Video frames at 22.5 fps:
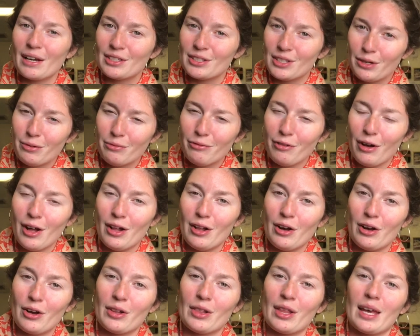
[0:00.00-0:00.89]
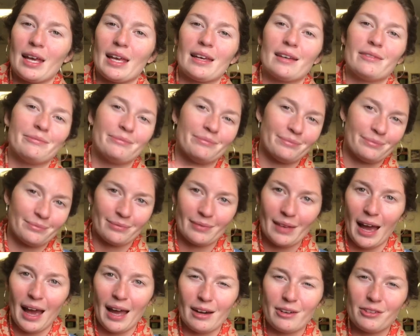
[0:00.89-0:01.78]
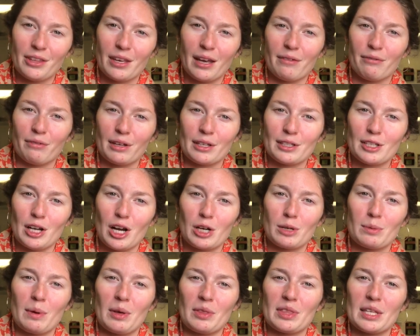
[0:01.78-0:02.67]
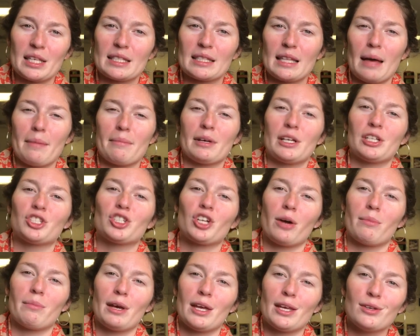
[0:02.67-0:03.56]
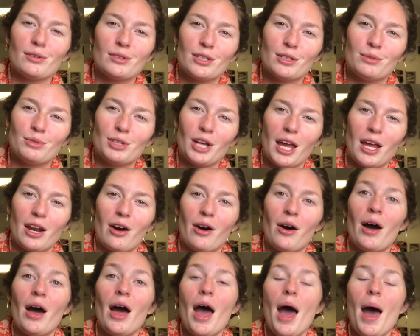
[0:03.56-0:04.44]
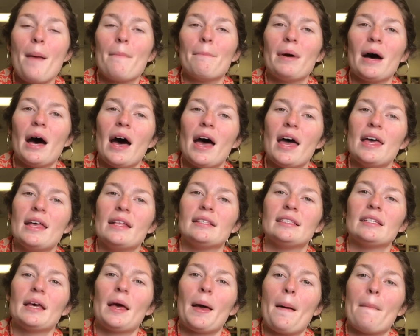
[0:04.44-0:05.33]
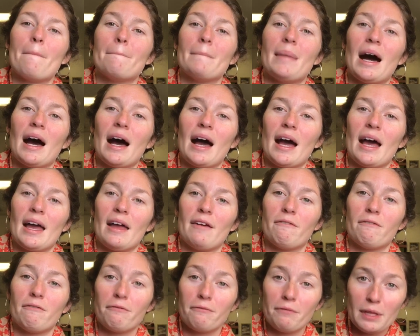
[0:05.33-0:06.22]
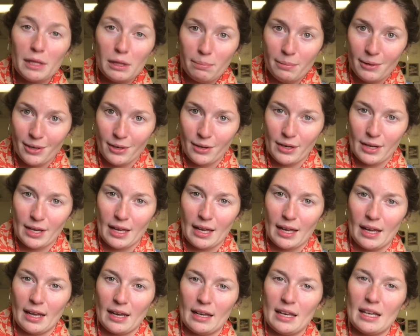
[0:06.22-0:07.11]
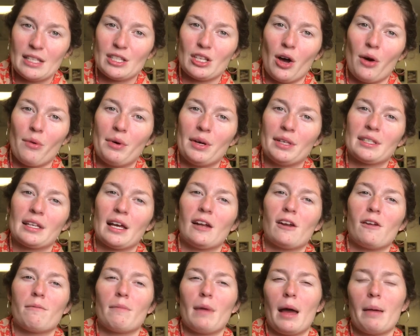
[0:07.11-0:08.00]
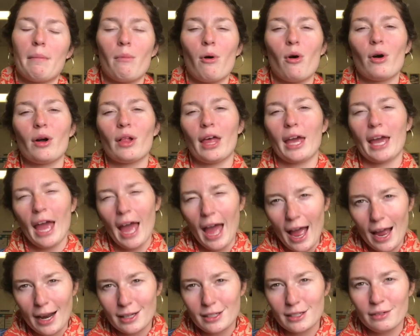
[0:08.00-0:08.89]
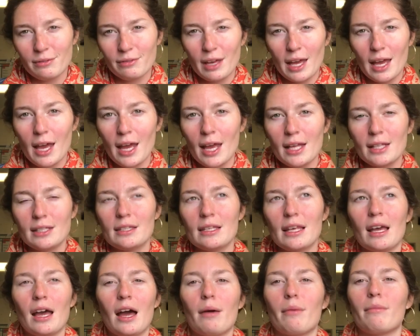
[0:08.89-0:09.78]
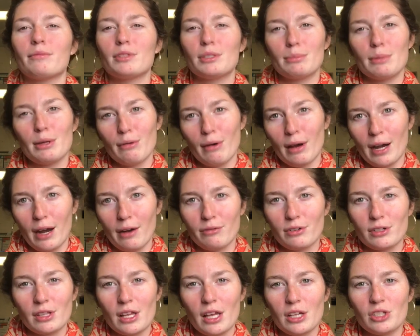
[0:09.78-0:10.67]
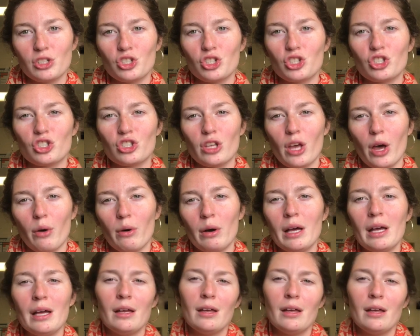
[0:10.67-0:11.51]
guys don't follow, or like, I don't think I've really talked about this that much on my YouTube channel, but my 5th period is always kind of my more like active kids. They come to me right after lunch. So,